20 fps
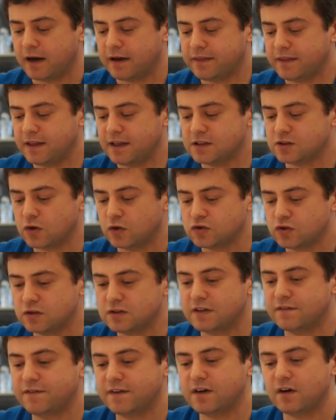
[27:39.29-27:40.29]
I think it's also
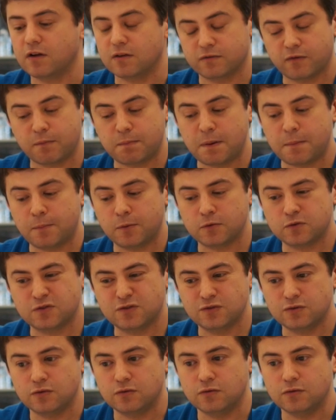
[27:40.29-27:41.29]
difficult for people
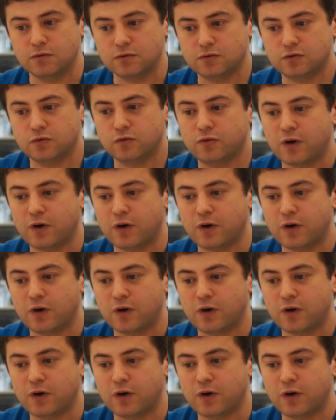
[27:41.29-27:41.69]
to